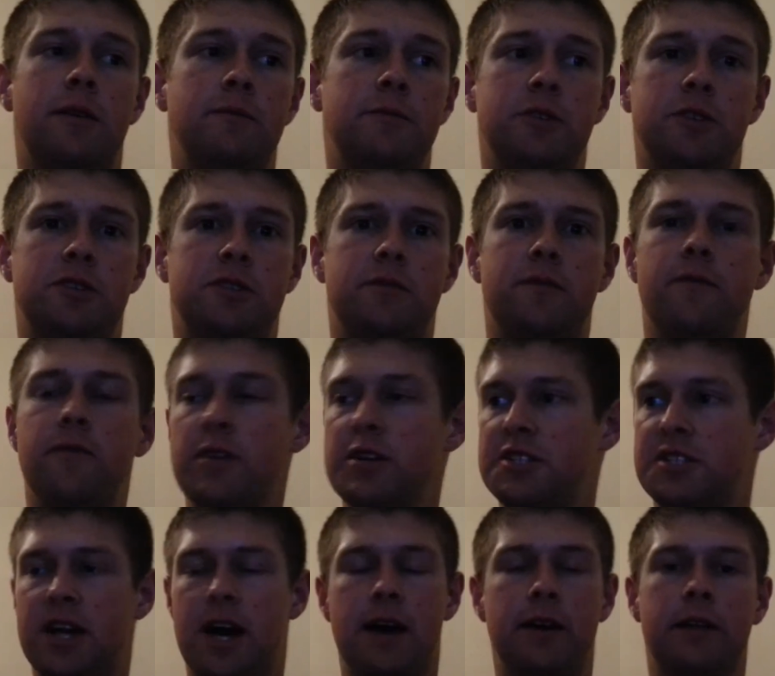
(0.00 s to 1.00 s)
I'm just
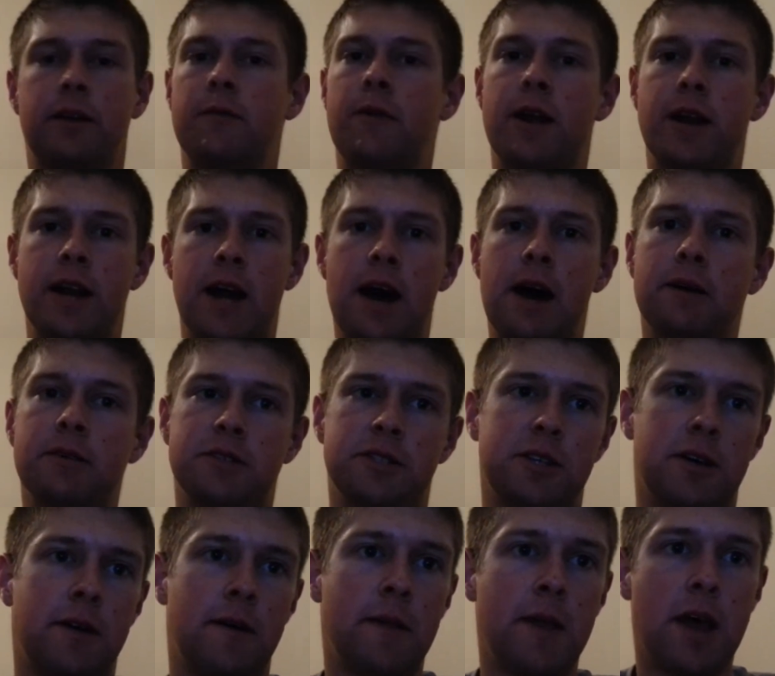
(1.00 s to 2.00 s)
freestyling right now,
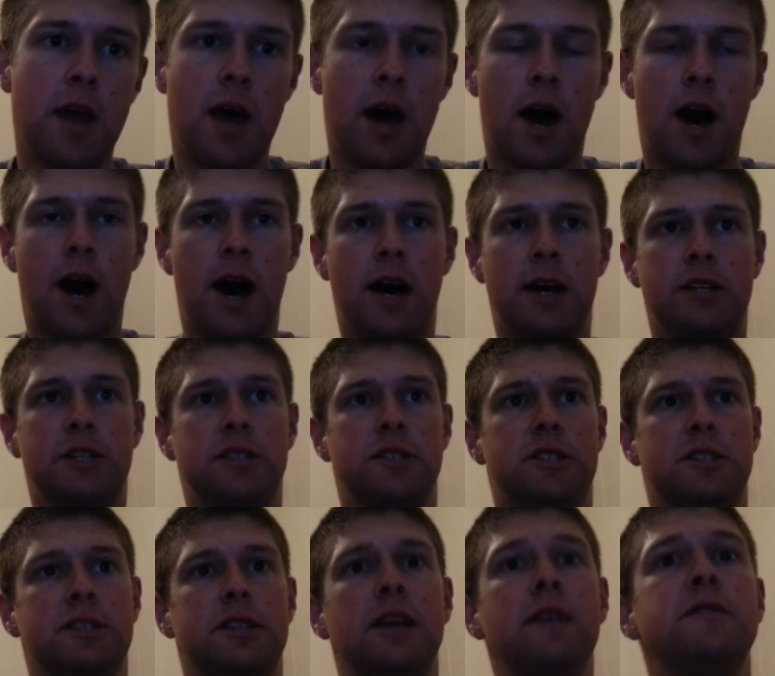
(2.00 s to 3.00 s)
so
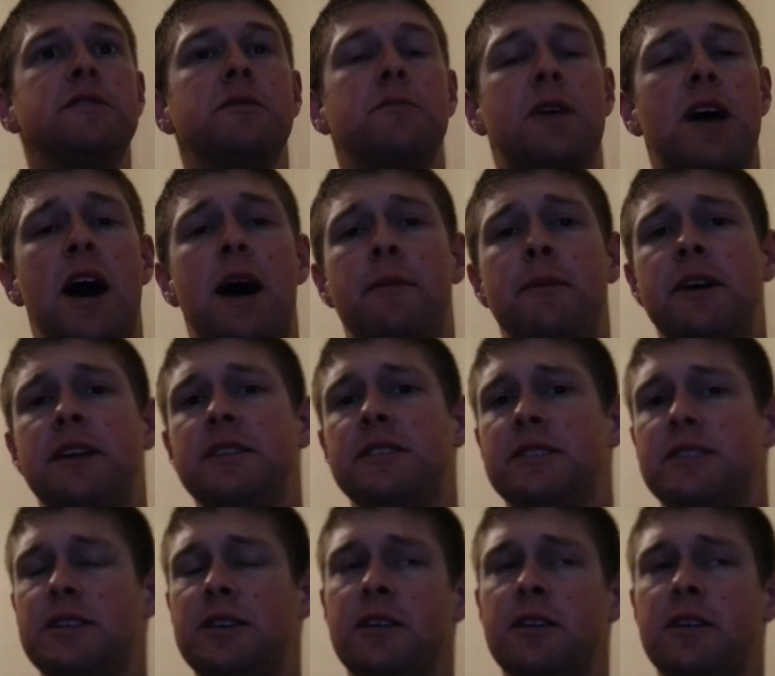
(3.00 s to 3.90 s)
just leave some comments.